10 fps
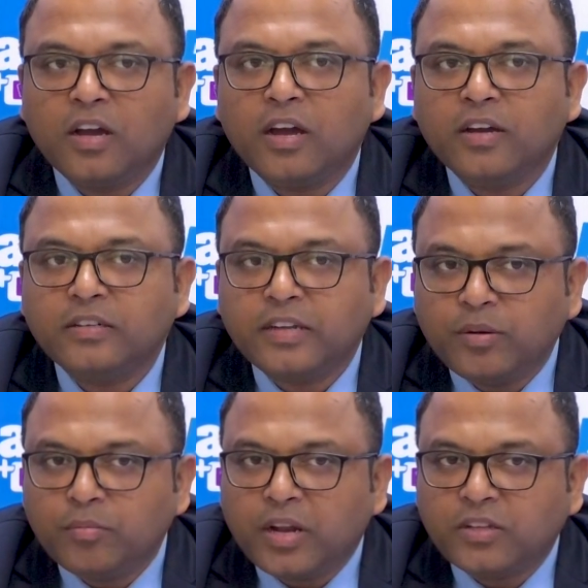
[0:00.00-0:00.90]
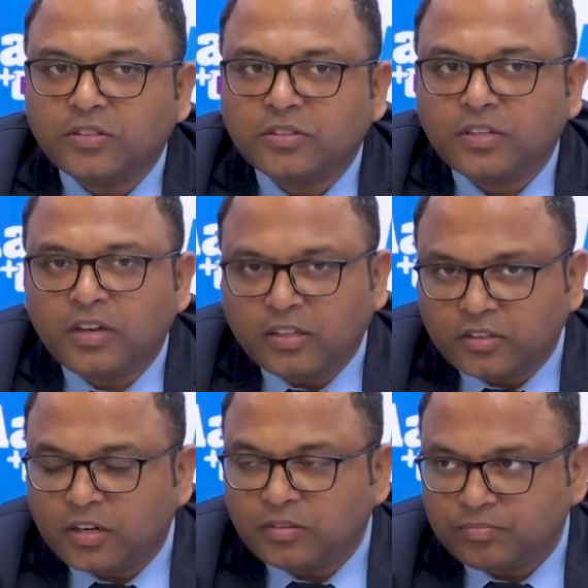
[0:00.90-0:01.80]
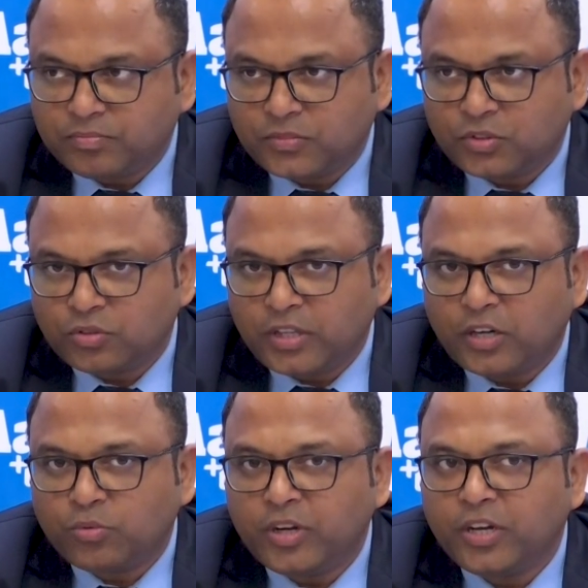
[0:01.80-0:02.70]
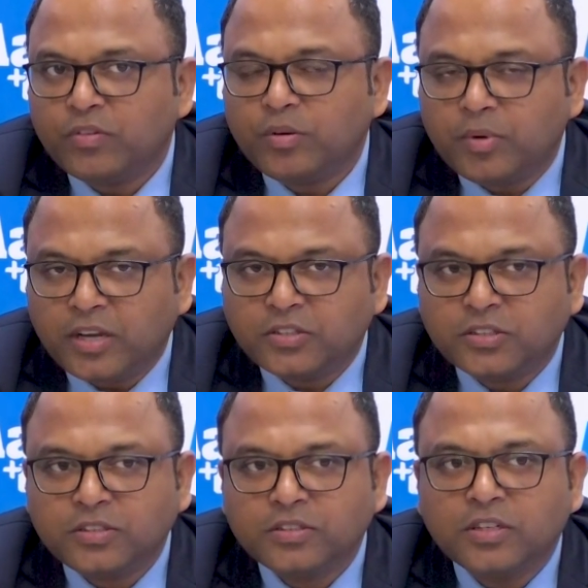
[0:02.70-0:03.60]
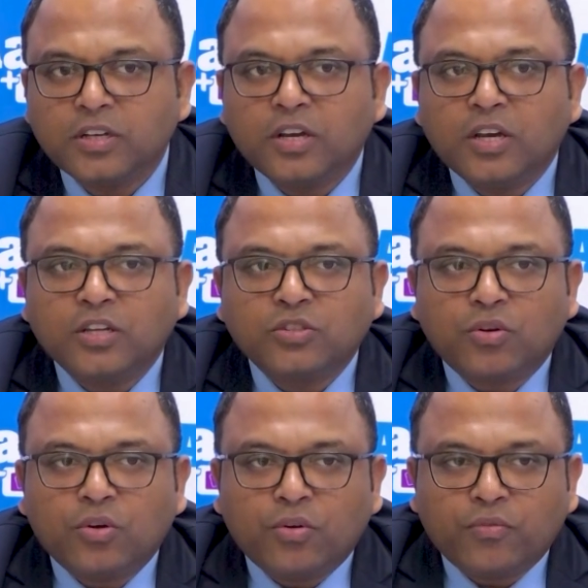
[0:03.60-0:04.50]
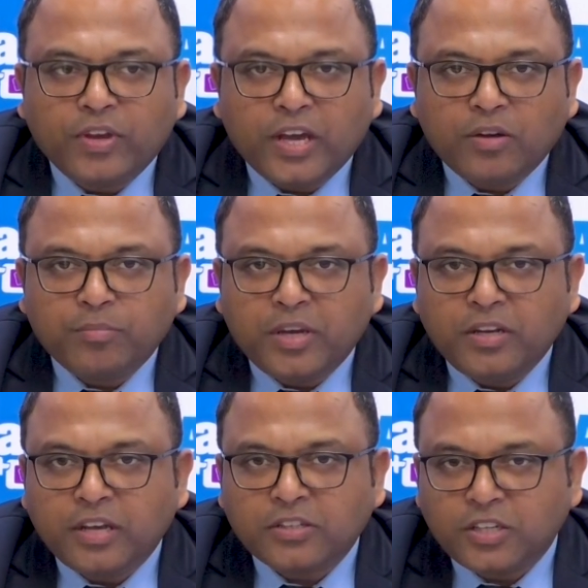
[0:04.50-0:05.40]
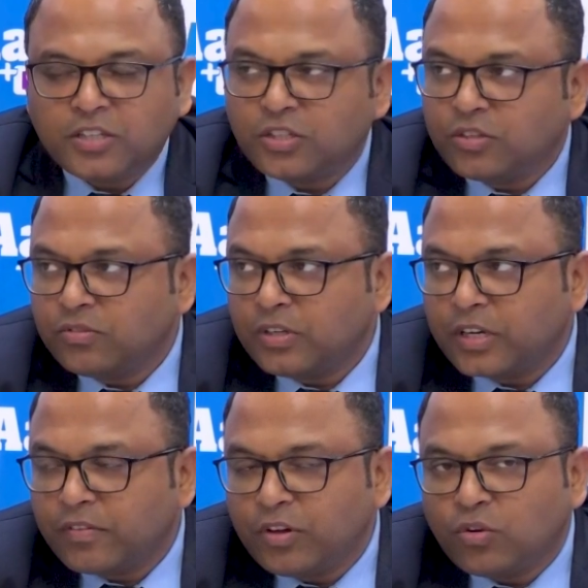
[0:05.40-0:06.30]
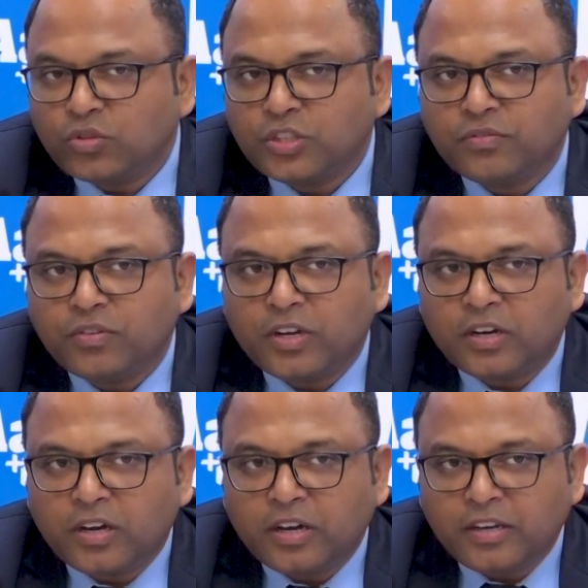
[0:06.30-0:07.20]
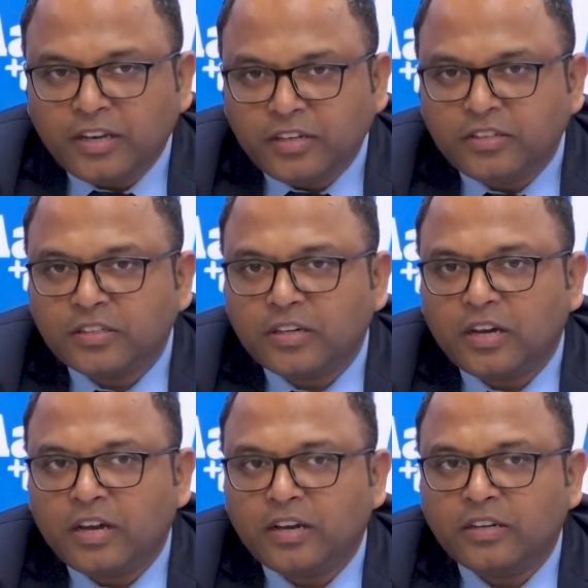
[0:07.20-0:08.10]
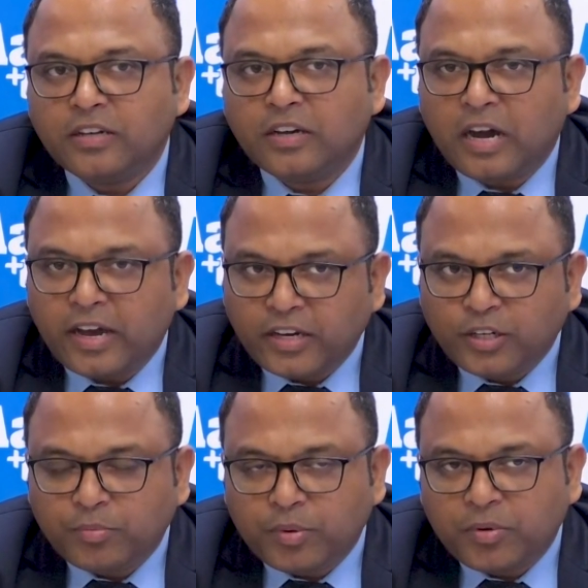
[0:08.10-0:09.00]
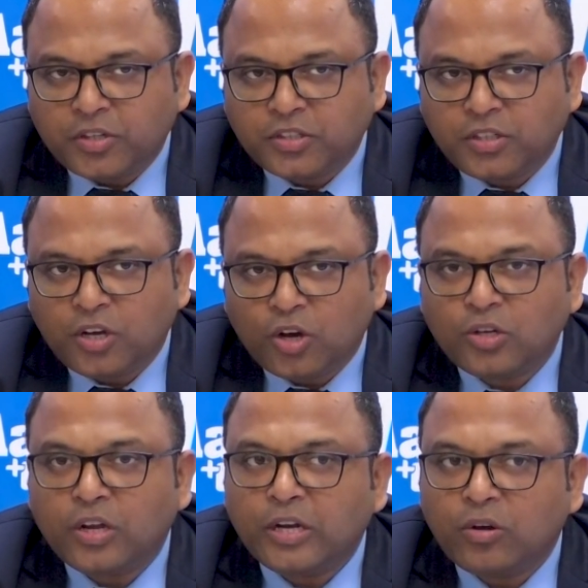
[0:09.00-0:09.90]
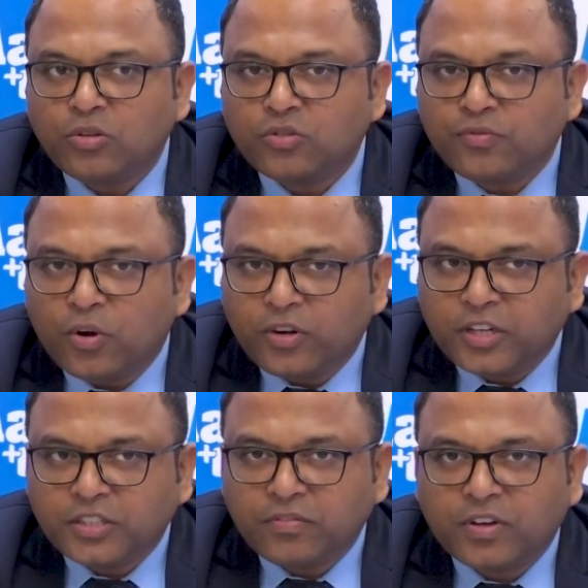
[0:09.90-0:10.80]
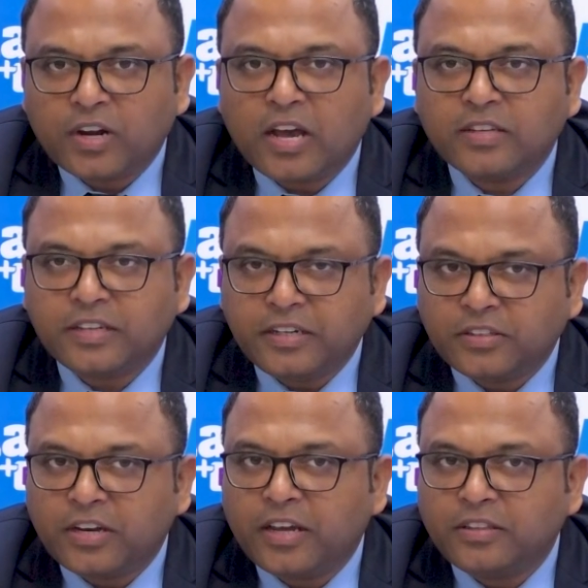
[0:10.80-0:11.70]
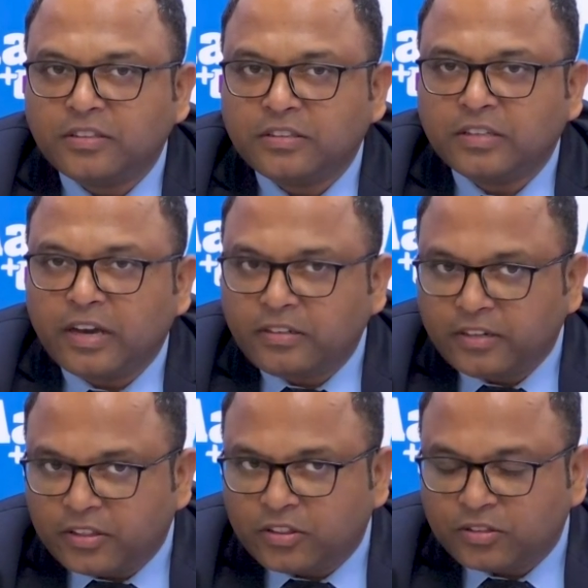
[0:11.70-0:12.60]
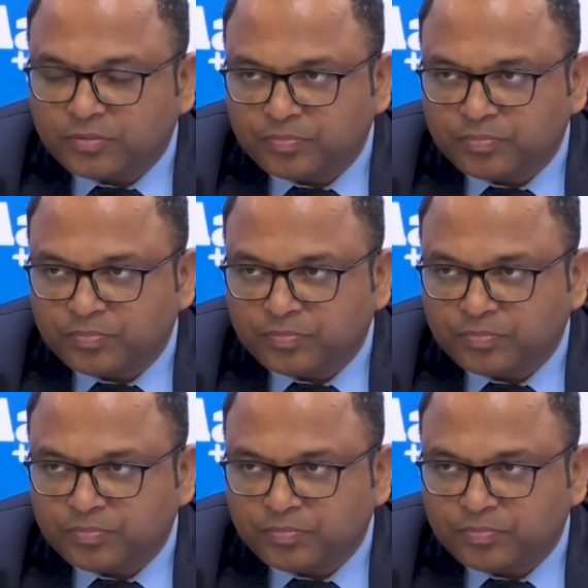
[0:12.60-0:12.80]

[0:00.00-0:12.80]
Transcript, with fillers: and 10 branches in Andhra. So there are 21 branches. So we have been extensive giving coaching for NEET and IIT preparation and also foundation for class 8th, 9th and 10th.